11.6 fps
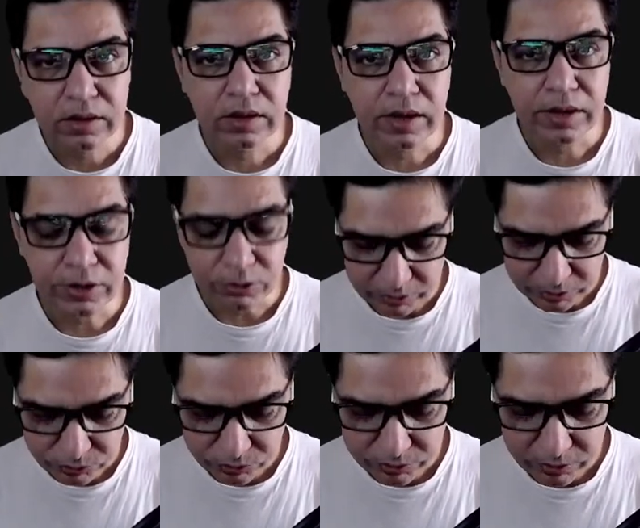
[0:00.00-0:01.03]
acute
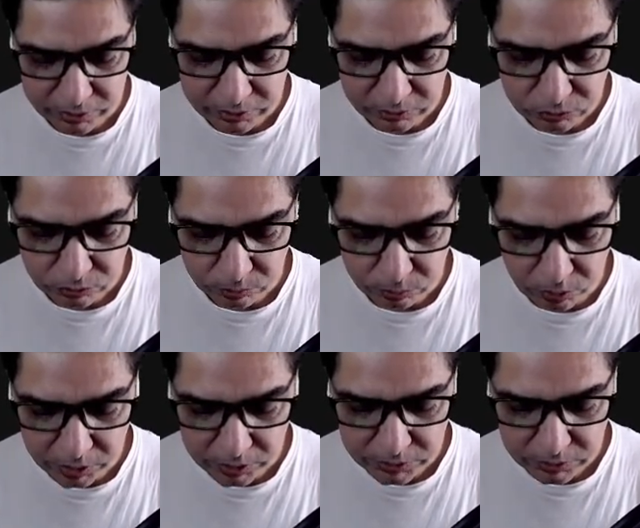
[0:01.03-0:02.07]
gastroenteritis. So
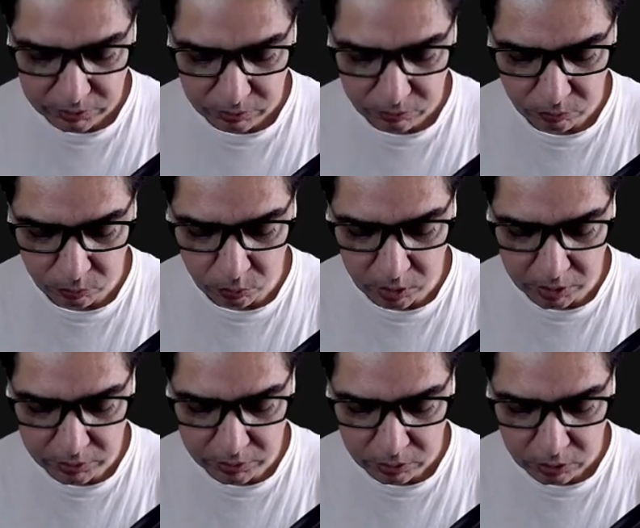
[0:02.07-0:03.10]
0.1
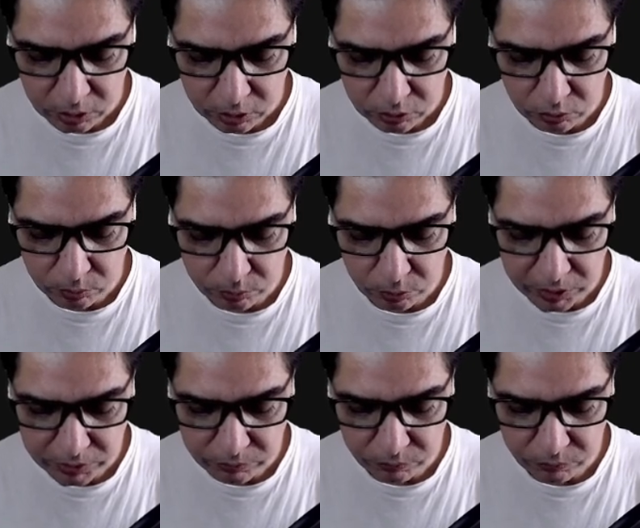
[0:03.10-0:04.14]
to
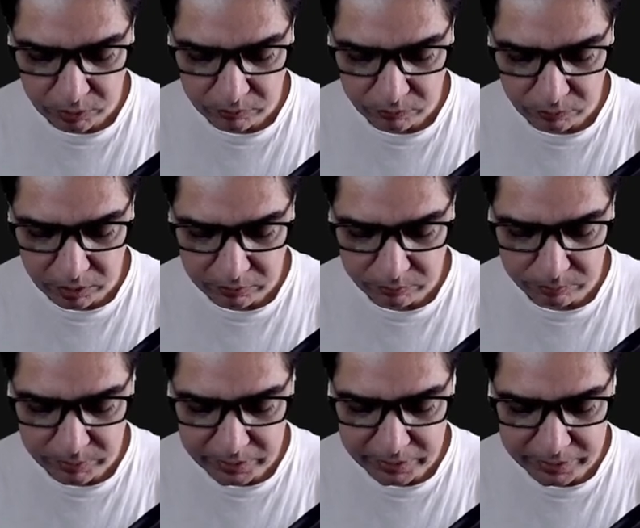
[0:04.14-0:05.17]
0.15
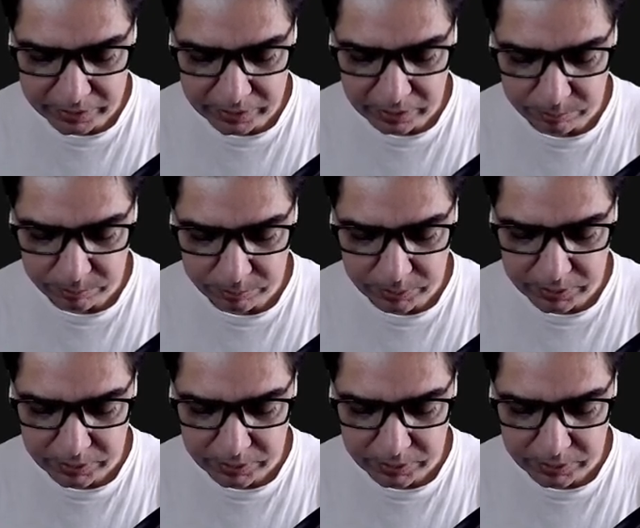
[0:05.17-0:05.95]
milligram per